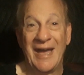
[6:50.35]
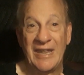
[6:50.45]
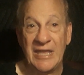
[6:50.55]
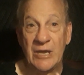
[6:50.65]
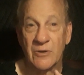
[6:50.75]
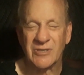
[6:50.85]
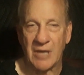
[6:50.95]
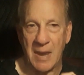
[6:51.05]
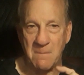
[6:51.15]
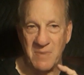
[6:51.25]
And here's
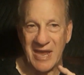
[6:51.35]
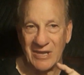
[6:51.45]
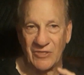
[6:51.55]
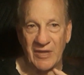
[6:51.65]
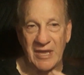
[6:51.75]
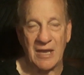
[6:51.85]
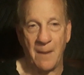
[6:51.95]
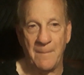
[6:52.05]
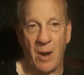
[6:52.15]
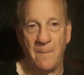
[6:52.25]
a big thing
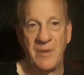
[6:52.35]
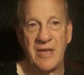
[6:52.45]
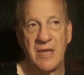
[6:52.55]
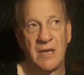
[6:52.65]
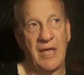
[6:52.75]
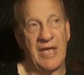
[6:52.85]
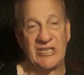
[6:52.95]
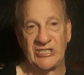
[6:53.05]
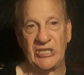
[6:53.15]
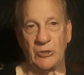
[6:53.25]
about being a
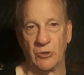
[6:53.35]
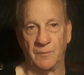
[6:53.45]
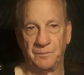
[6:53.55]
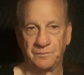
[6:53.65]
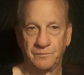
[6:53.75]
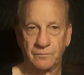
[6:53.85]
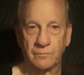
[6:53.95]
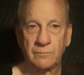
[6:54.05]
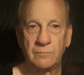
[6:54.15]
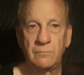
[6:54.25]
seeker
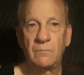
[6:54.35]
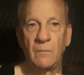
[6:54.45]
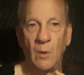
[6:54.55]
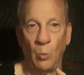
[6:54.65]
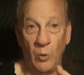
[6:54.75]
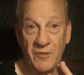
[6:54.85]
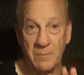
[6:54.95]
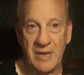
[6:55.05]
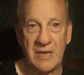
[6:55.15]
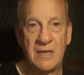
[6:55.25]
with
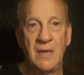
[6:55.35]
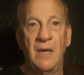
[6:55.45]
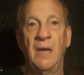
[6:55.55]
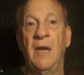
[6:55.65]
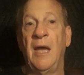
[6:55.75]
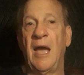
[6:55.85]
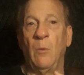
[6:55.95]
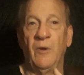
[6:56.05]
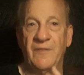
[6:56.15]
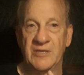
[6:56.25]
me
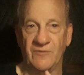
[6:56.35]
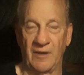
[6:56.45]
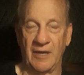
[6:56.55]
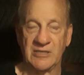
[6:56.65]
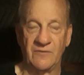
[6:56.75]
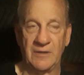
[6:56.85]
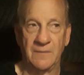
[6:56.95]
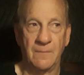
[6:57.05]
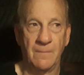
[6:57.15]
and with this philosophy.